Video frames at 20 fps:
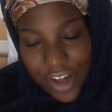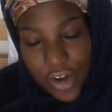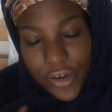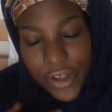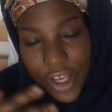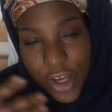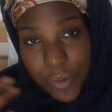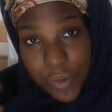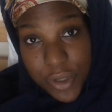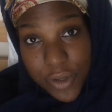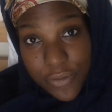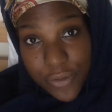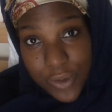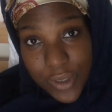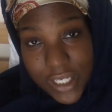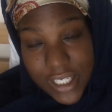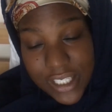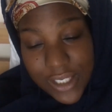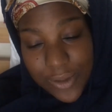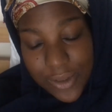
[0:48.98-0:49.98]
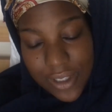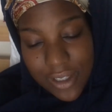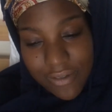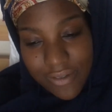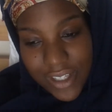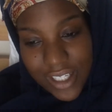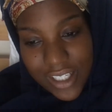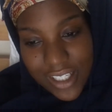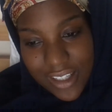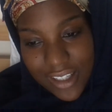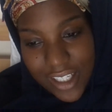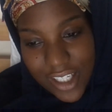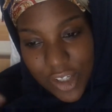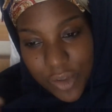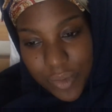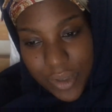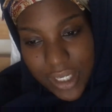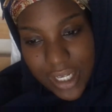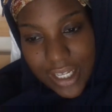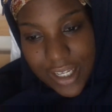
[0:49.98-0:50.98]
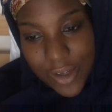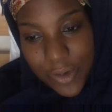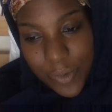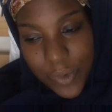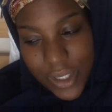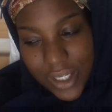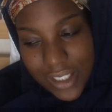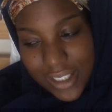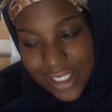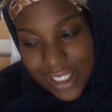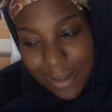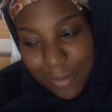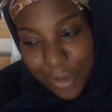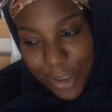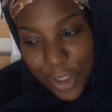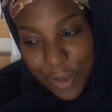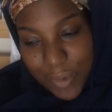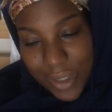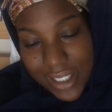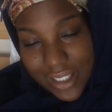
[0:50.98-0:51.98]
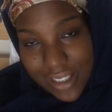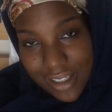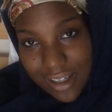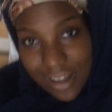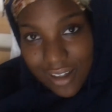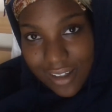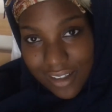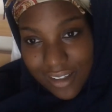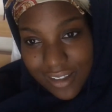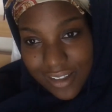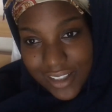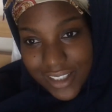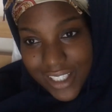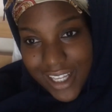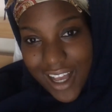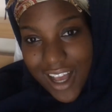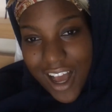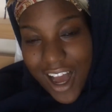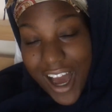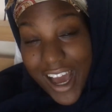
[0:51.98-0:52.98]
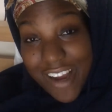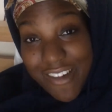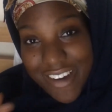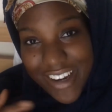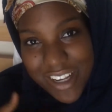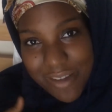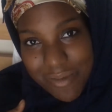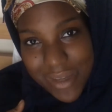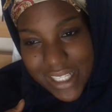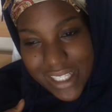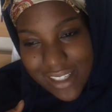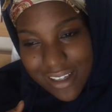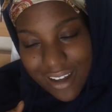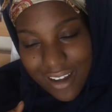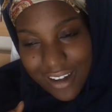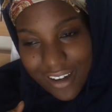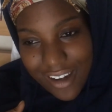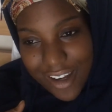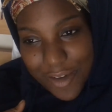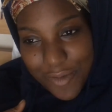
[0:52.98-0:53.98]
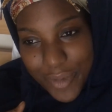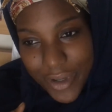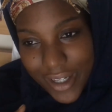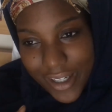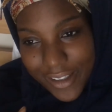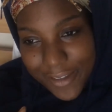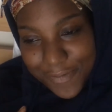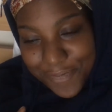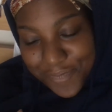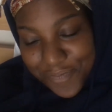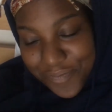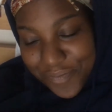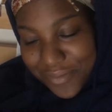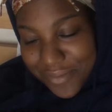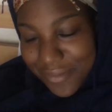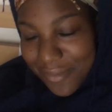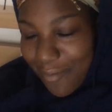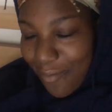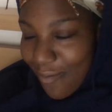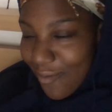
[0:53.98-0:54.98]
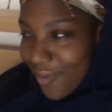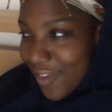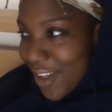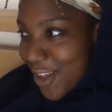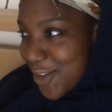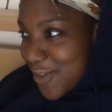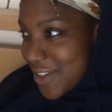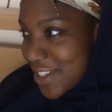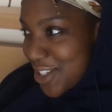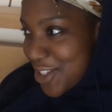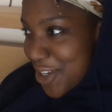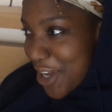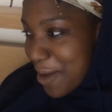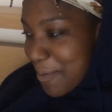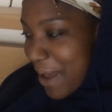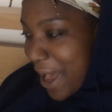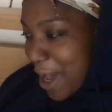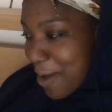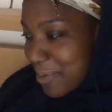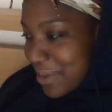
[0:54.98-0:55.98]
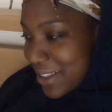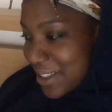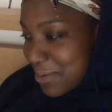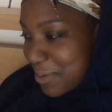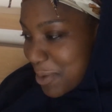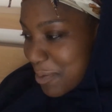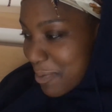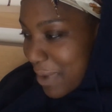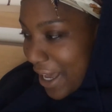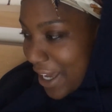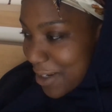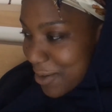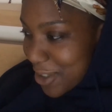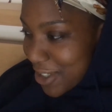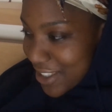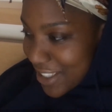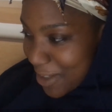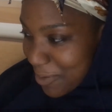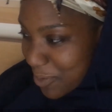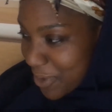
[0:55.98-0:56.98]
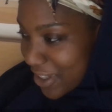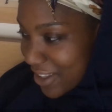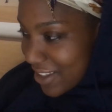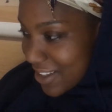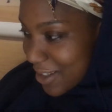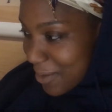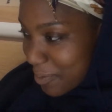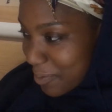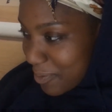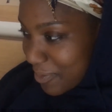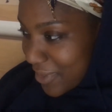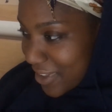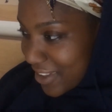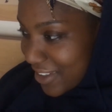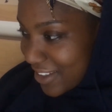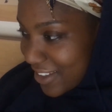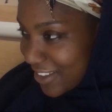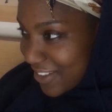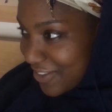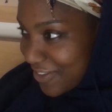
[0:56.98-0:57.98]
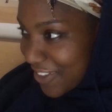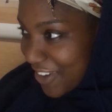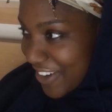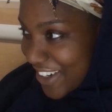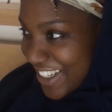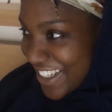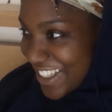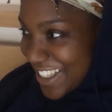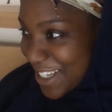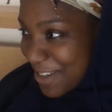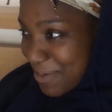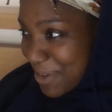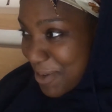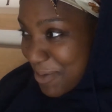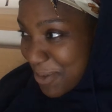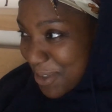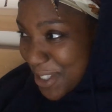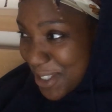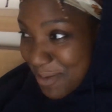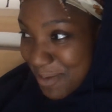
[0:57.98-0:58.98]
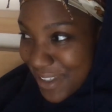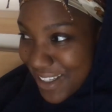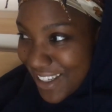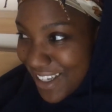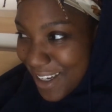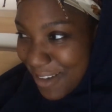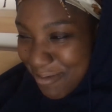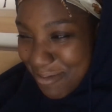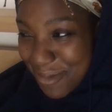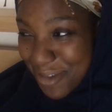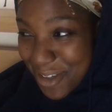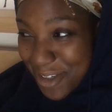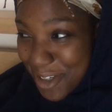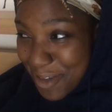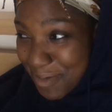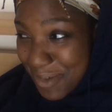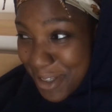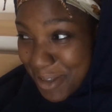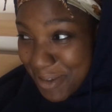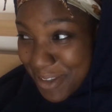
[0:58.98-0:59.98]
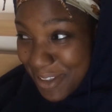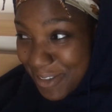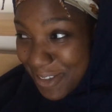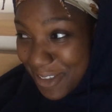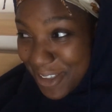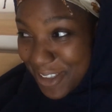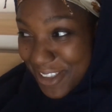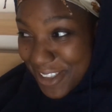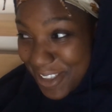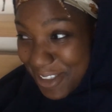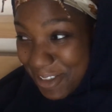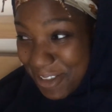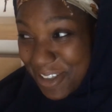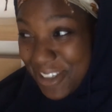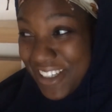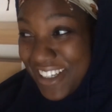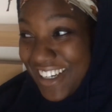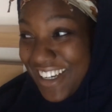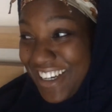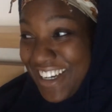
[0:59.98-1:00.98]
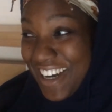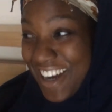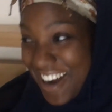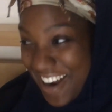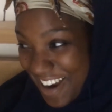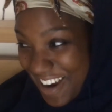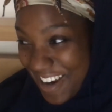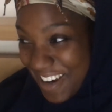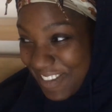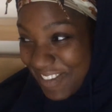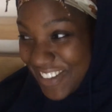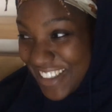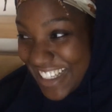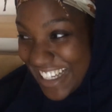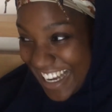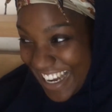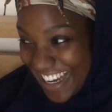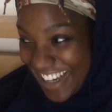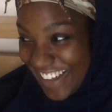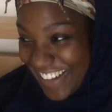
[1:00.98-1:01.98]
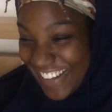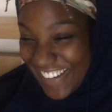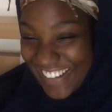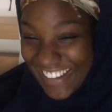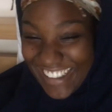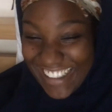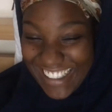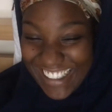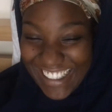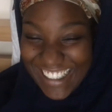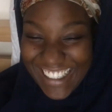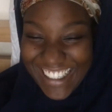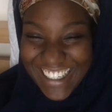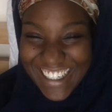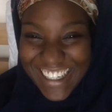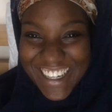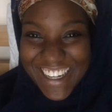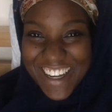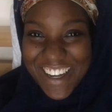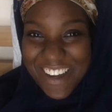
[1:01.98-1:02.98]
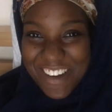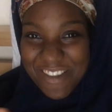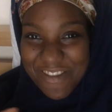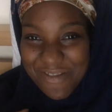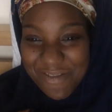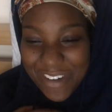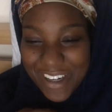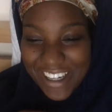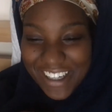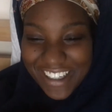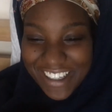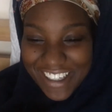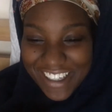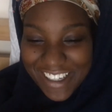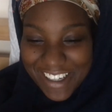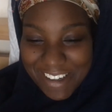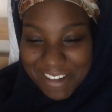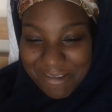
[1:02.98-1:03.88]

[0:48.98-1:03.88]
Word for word: okay, it'll be a few days till the event, and then it'll be like a week until I'm going back to Ghana. I already miss Ghana, but just, you know, I'm happy to be back because I'm with some very dear people to me. I'm not gonna put you in the vlog so you can calm down, but